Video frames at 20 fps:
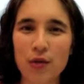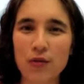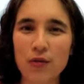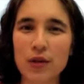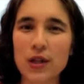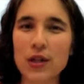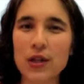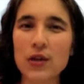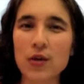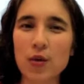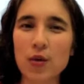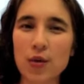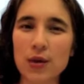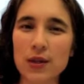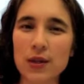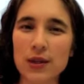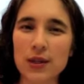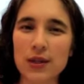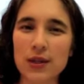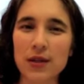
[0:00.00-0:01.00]

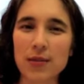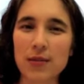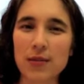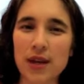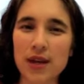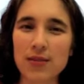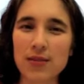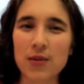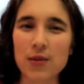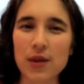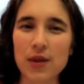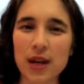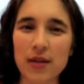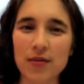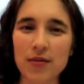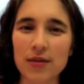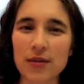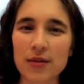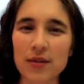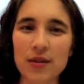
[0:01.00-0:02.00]
resources that maybe we
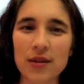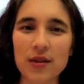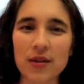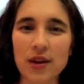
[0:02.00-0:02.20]
haven't